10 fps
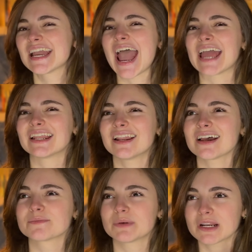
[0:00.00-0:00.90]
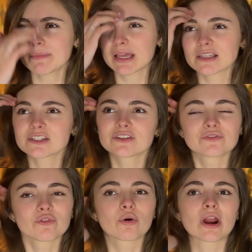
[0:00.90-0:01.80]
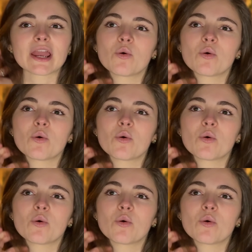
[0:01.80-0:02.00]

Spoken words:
And it has been on my list for a